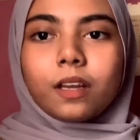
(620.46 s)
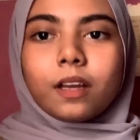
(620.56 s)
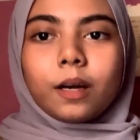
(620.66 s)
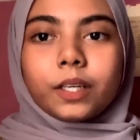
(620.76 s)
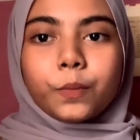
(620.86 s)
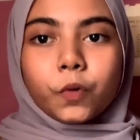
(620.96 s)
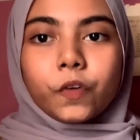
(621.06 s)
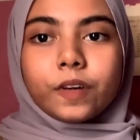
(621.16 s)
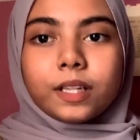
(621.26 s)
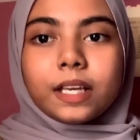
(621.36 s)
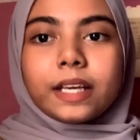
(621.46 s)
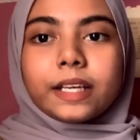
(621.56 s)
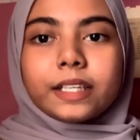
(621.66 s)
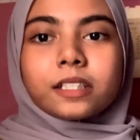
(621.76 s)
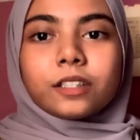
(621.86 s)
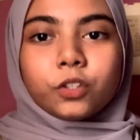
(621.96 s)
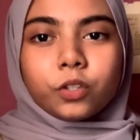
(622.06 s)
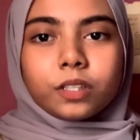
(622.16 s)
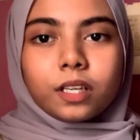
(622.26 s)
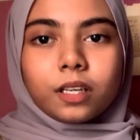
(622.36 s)
Removal is
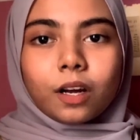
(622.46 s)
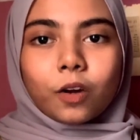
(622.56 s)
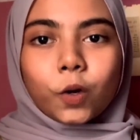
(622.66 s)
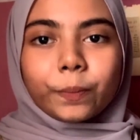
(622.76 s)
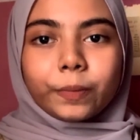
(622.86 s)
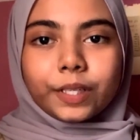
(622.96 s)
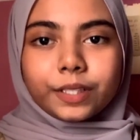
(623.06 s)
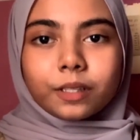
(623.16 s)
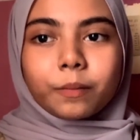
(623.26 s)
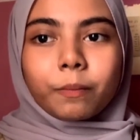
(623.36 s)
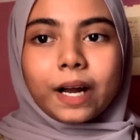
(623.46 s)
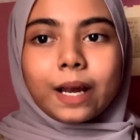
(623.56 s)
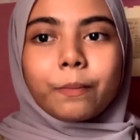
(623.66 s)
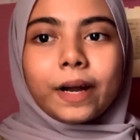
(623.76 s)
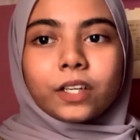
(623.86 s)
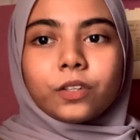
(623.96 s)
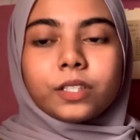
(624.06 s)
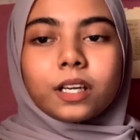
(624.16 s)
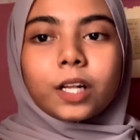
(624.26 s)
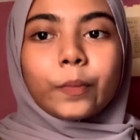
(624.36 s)
usually accomplished by
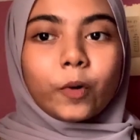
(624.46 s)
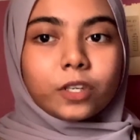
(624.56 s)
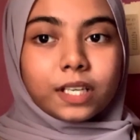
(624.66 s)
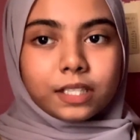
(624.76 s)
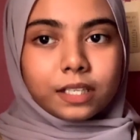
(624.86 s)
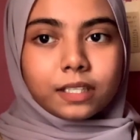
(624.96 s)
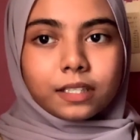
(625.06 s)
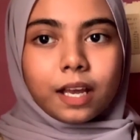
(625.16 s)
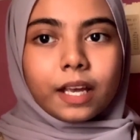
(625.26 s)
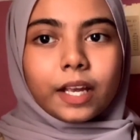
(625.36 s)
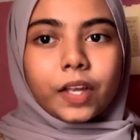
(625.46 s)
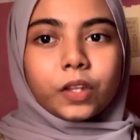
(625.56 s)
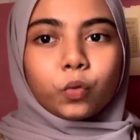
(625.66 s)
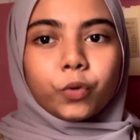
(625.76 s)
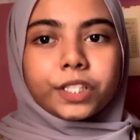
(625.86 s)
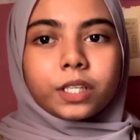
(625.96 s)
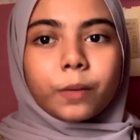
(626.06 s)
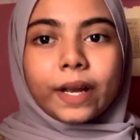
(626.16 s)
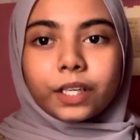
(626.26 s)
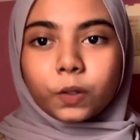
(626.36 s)
biological processes in which
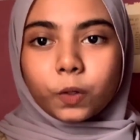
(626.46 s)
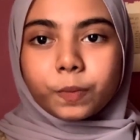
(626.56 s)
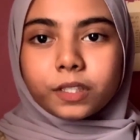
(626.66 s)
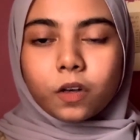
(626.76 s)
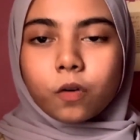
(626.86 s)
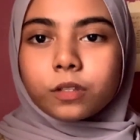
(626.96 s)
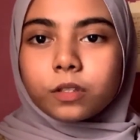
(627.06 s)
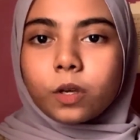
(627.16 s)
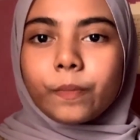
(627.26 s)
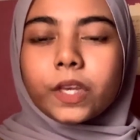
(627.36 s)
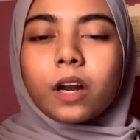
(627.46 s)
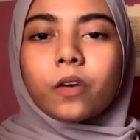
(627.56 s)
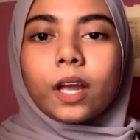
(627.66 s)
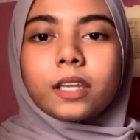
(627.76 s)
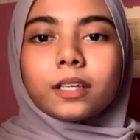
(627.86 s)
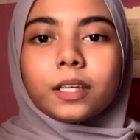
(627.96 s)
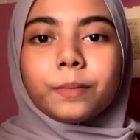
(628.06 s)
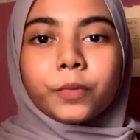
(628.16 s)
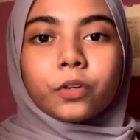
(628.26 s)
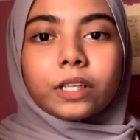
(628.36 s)
microbes consume the organic
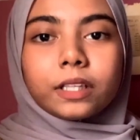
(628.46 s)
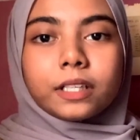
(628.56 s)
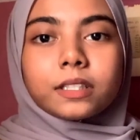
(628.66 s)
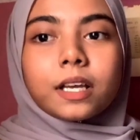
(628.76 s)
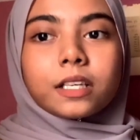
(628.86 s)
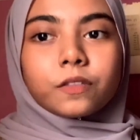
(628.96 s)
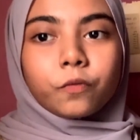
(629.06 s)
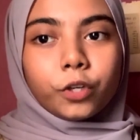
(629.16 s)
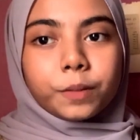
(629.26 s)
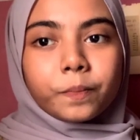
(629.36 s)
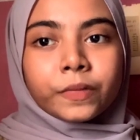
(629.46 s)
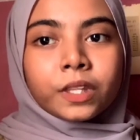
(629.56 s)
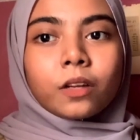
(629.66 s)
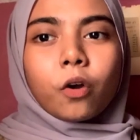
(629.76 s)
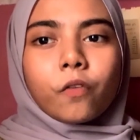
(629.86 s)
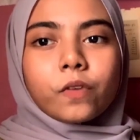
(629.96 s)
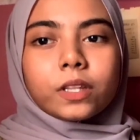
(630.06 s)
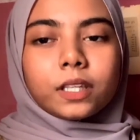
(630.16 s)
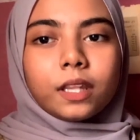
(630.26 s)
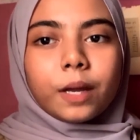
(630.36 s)
impurities as food,
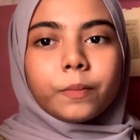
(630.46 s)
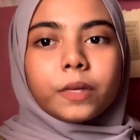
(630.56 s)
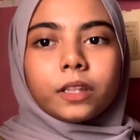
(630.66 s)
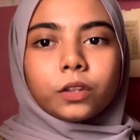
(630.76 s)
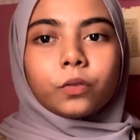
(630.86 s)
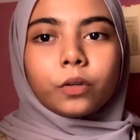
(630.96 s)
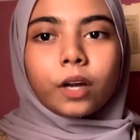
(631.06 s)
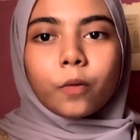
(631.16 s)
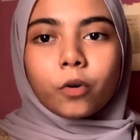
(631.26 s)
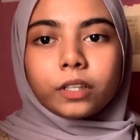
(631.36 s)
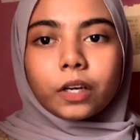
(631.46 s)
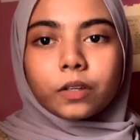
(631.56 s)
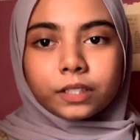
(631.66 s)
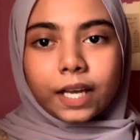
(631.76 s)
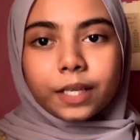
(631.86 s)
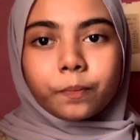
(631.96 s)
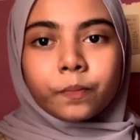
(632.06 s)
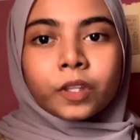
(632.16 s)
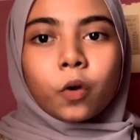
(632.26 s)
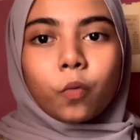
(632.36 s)
converting them into carbon dioxide,
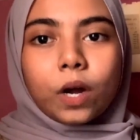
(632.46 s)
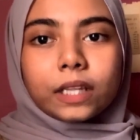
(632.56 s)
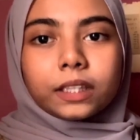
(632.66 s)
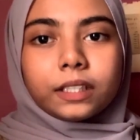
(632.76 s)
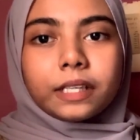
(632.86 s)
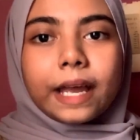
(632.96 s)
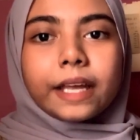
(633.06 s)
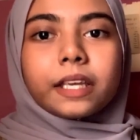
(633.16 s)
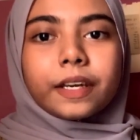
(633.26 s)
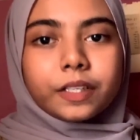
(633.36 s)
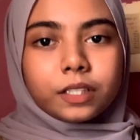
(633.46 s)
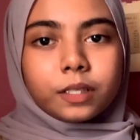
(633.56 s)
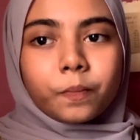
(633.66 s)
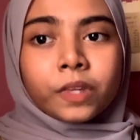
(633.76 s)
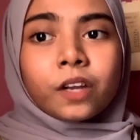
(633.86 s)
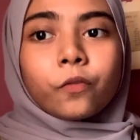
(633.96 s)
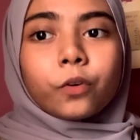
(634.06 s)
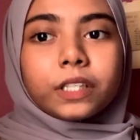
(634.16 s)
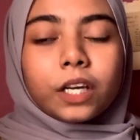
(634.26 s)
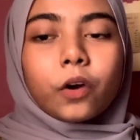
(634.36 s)
water, and energy for
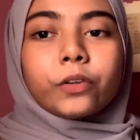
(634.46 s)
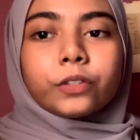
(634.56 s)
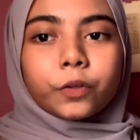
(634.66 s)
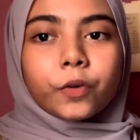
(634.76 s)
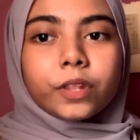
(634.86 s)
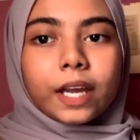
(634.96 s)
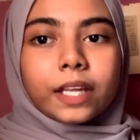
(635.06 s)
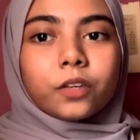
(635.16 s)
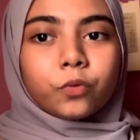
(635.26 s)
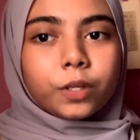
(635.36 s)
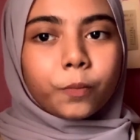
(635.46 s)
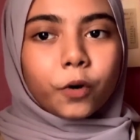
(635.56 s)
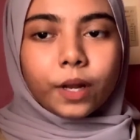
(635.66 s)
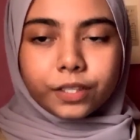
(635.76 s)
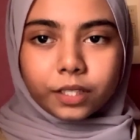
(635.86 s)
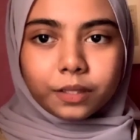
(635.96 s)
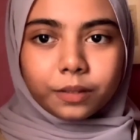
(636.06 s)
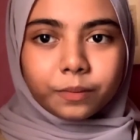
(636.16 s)
their own growth and reproduction.